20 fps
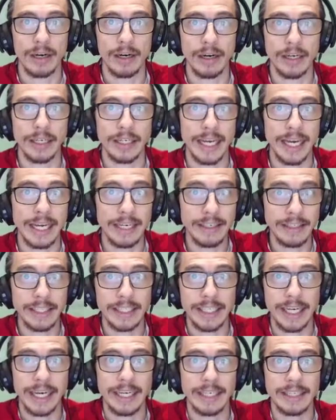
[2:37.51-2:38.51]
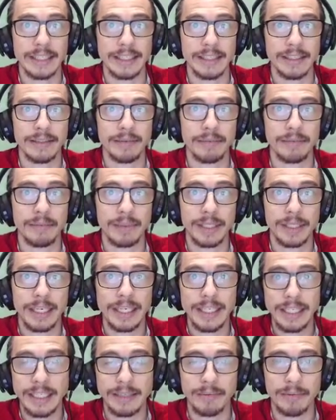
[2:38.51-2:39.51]
an ending and a
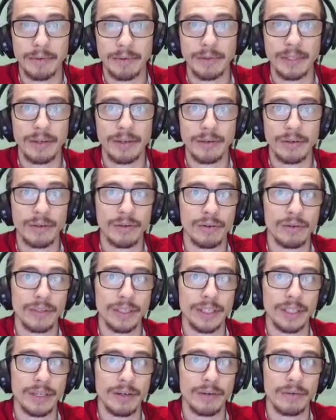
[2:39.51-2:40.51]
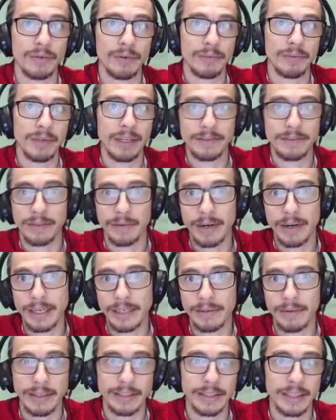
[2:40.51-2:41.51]
beginning, but we don't know did it go from left to right,
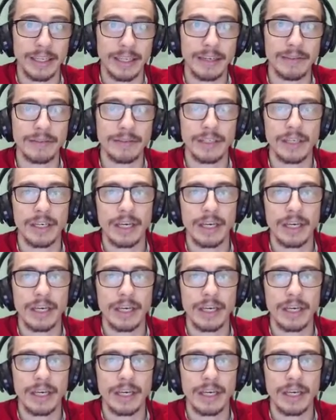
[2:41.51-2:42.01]
right to left.